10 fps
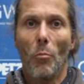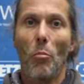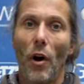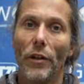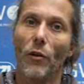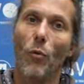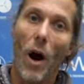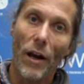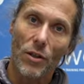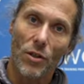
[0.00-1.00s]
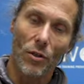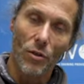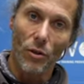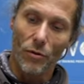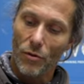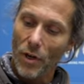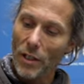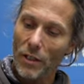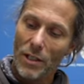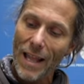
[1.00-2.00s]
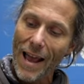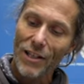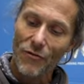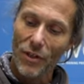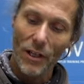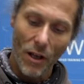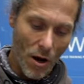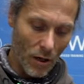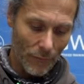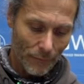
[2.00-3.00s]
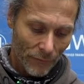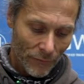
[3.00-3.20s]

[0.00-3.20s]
part of why it's so good, right? It lasts really long.